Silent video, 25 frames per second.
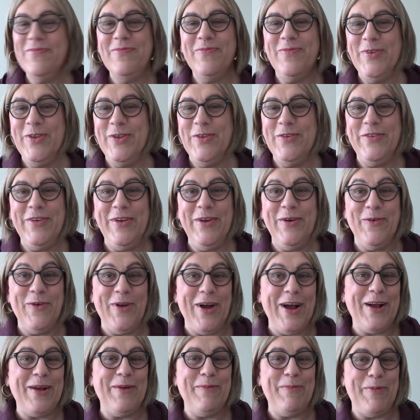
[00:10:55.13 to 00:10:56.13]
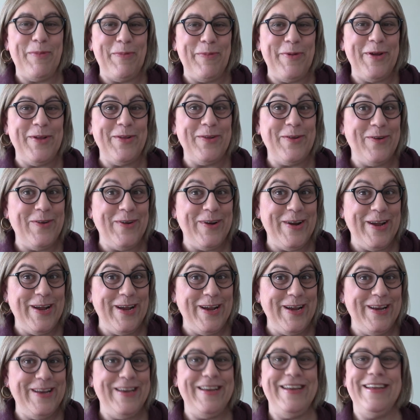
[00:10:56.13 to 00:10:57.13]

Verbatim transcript: when you see a rocket propelled grenade,